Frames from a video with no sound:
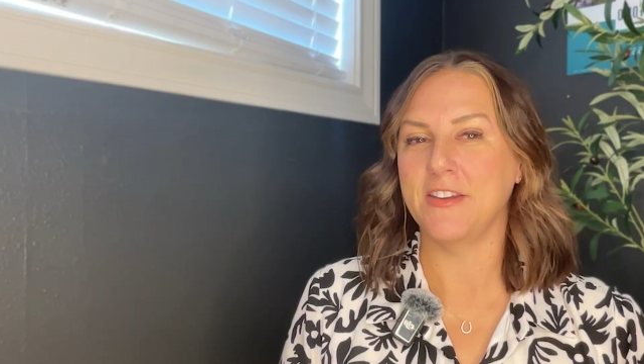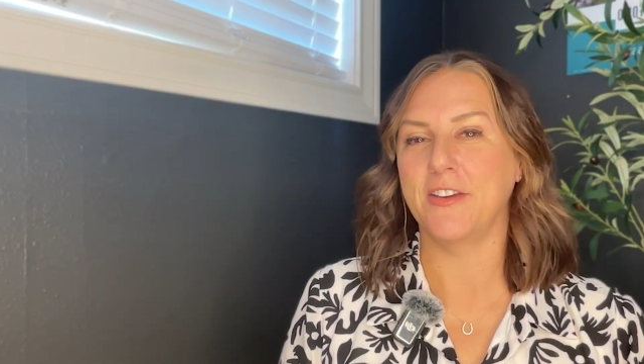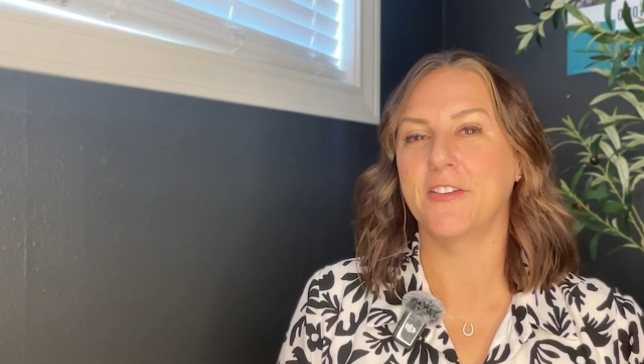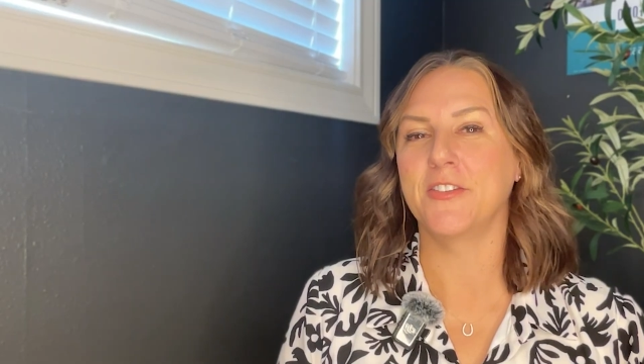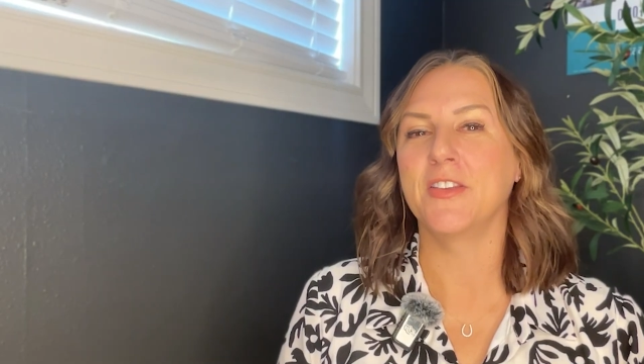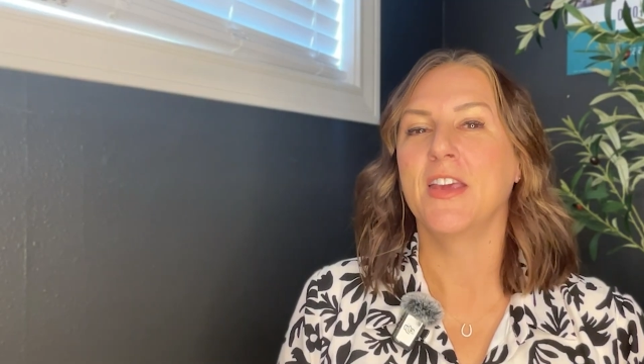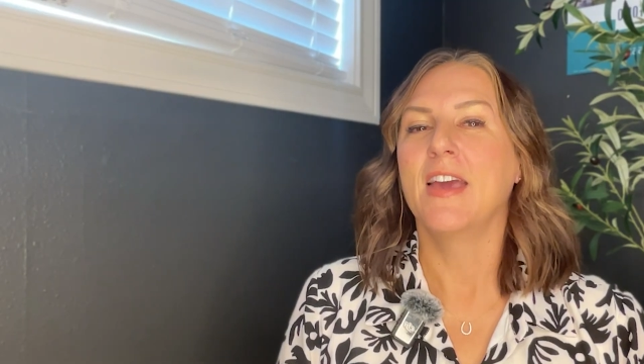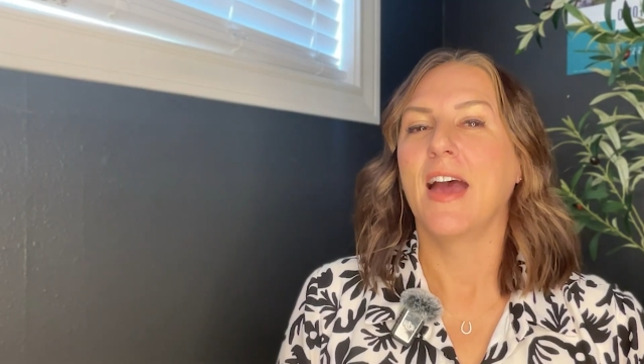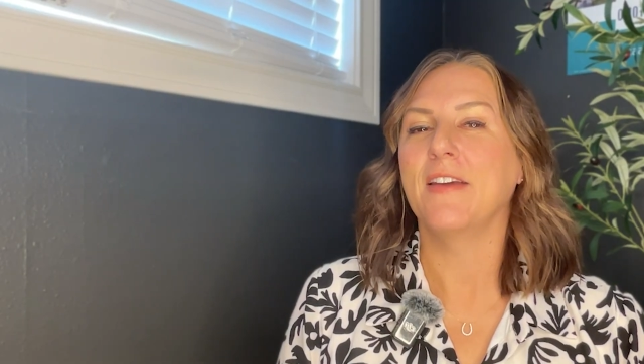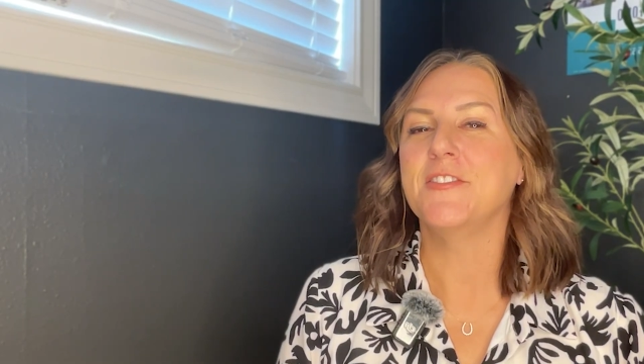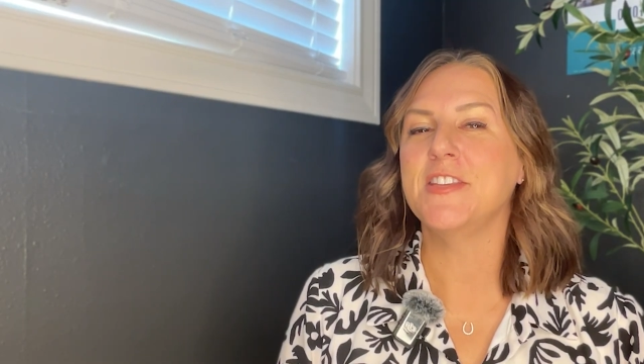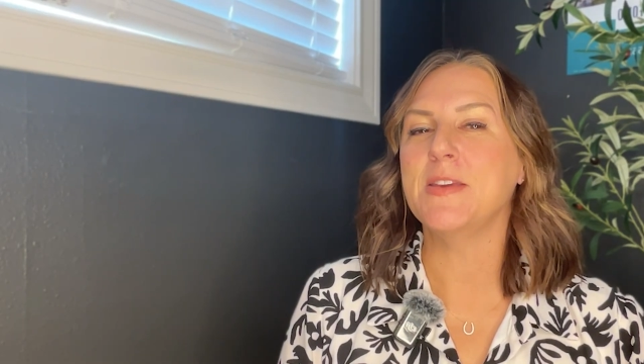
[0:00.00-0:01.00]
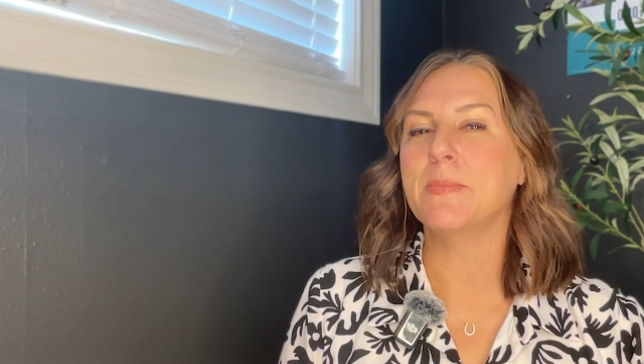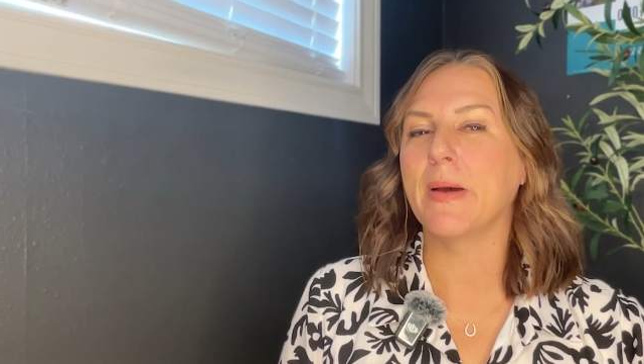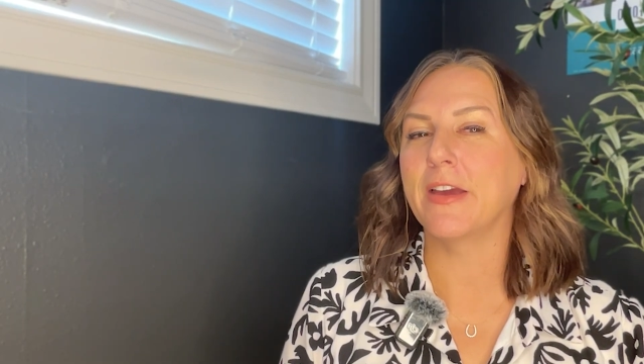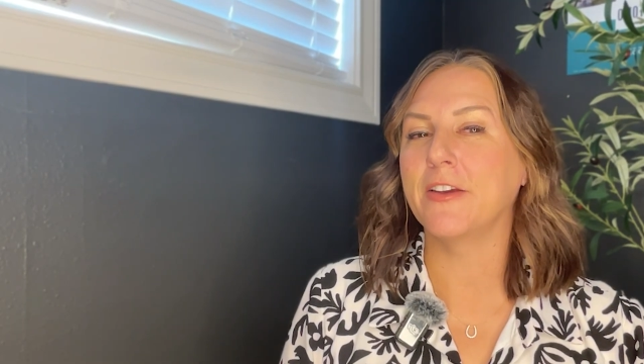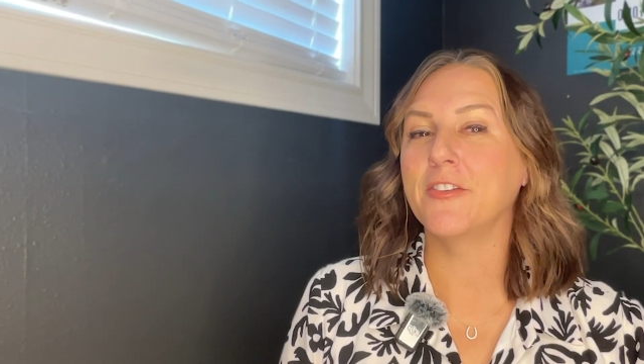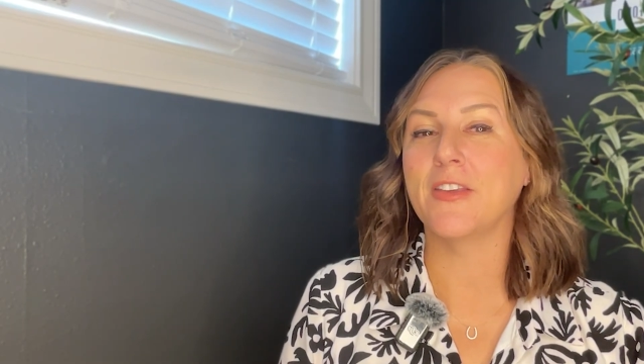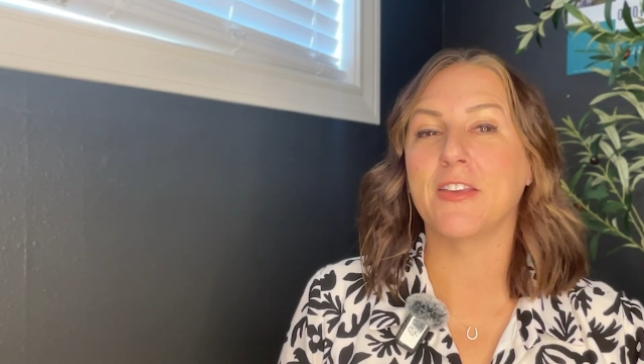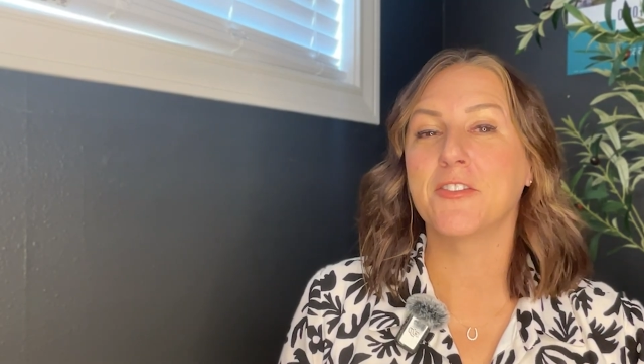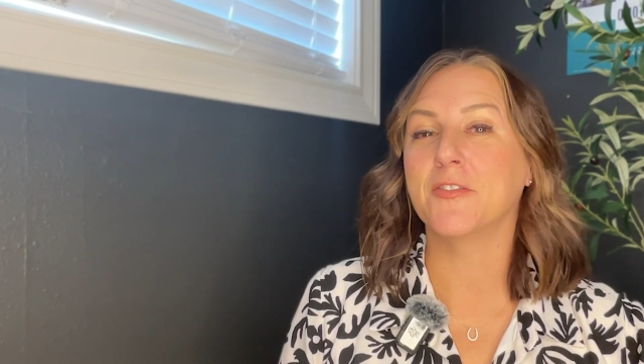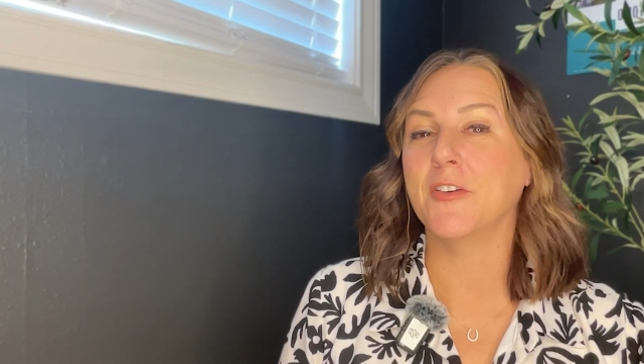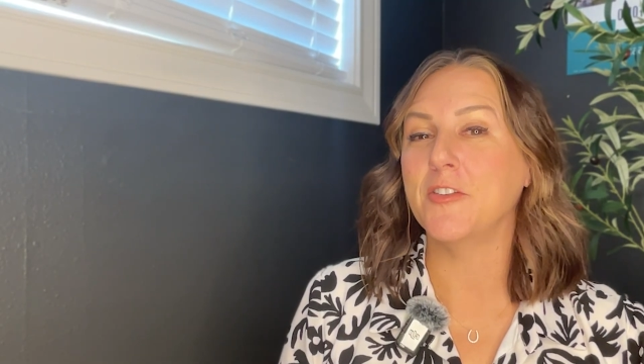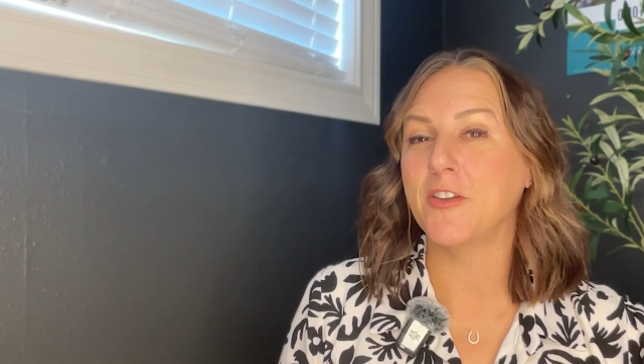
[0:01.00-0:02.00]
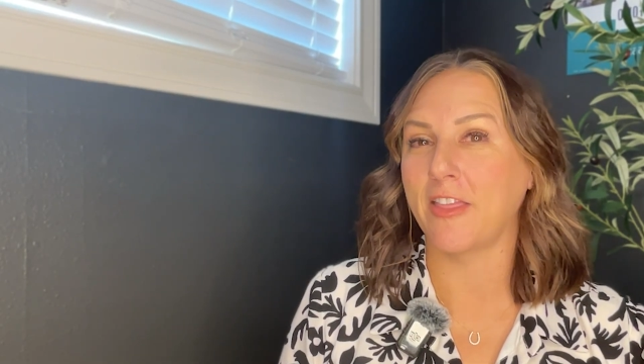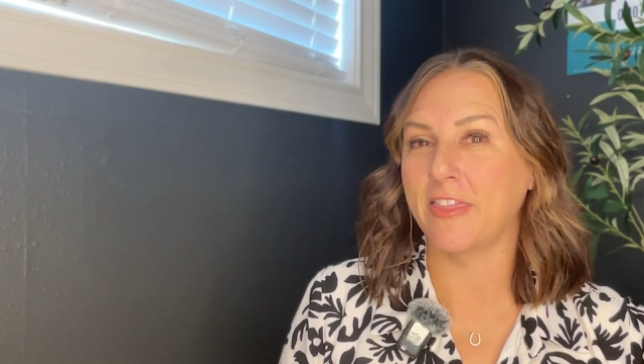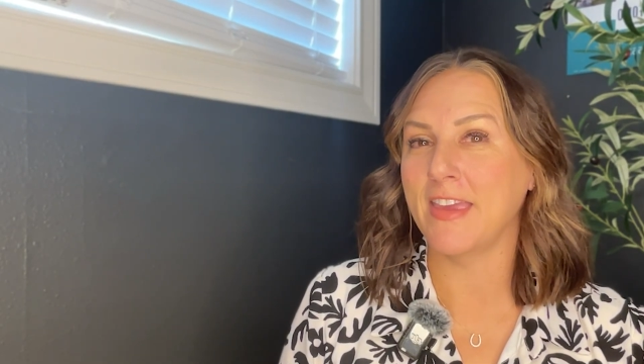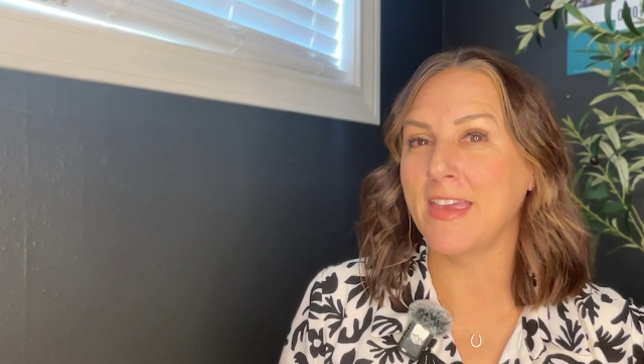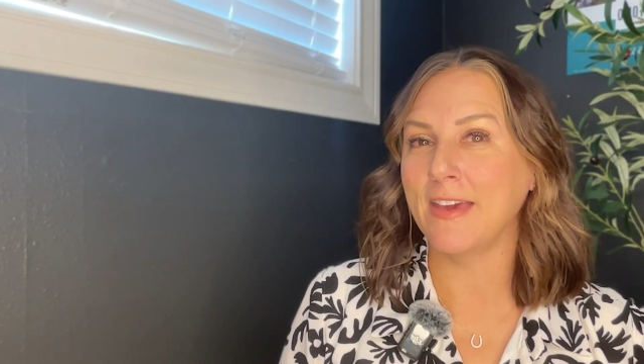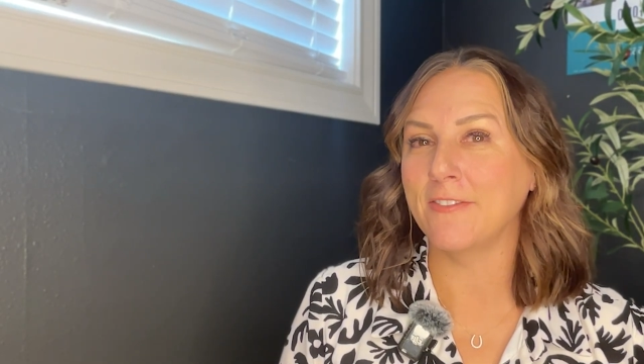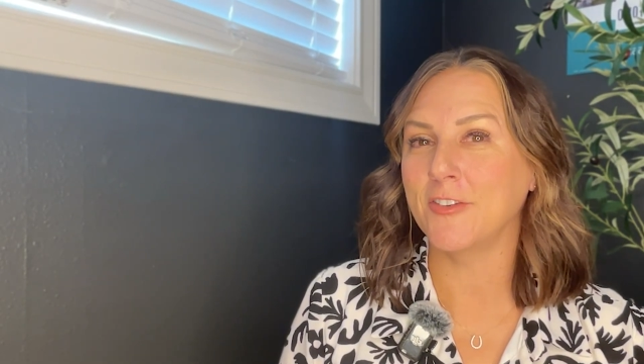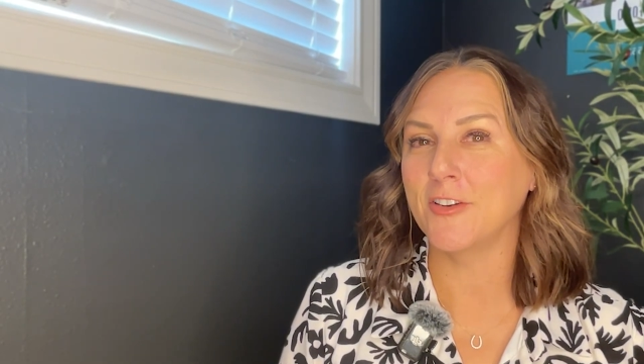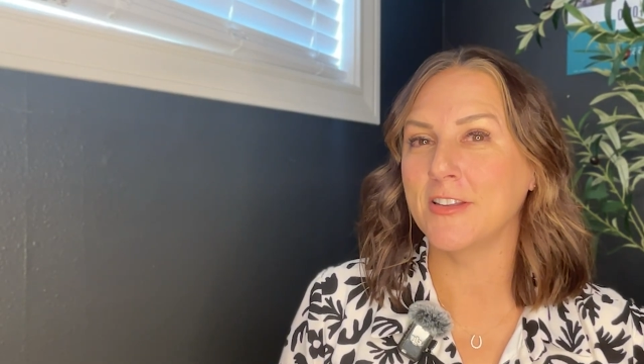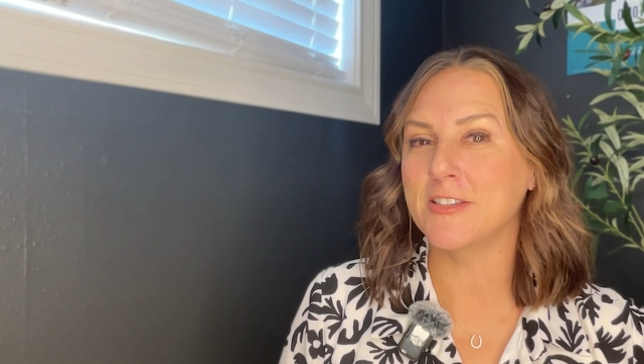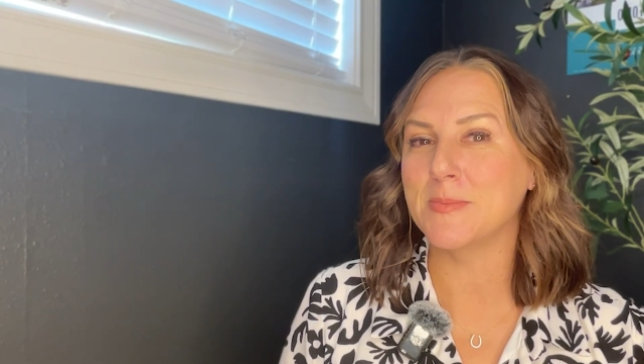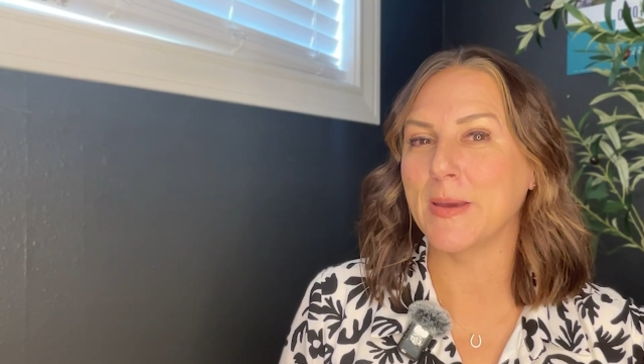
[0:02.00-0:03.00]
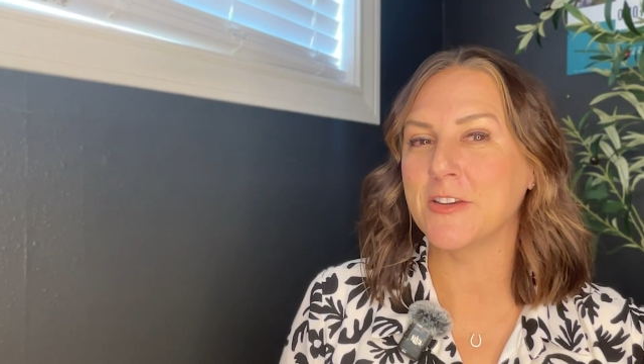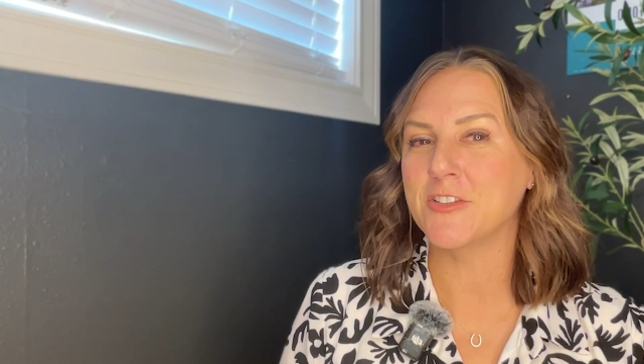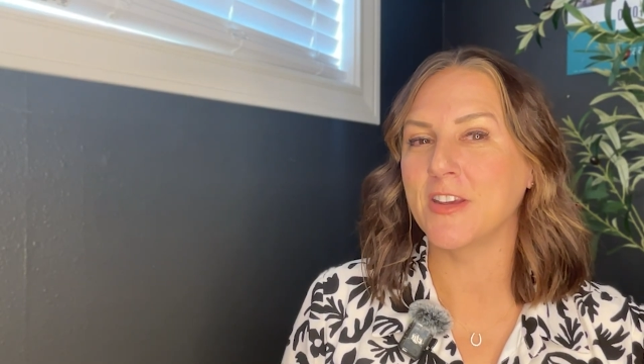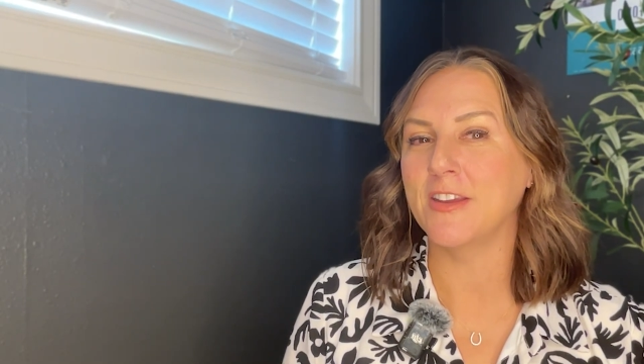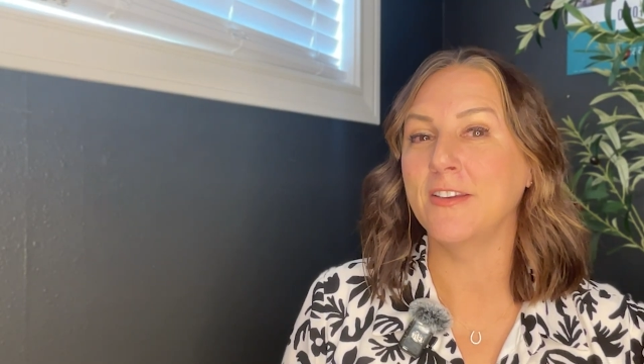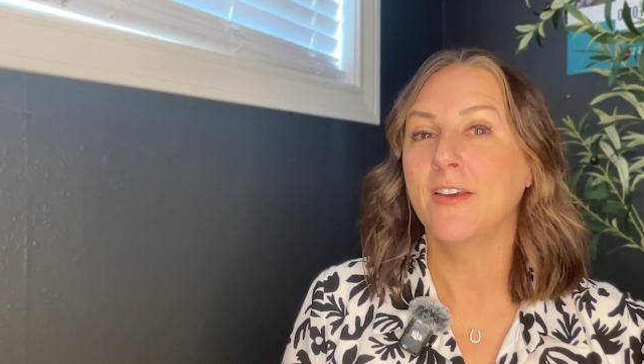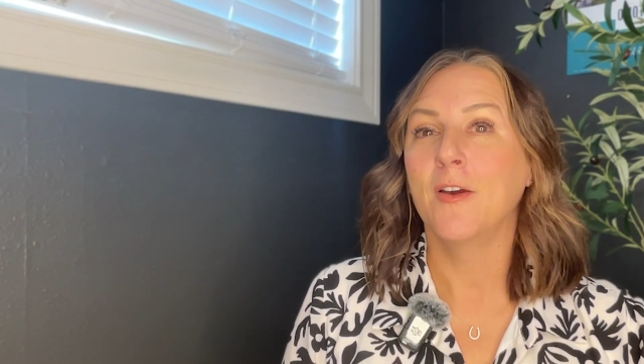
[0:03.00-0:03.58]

years, I've seen buyers ask for nothing after an inspection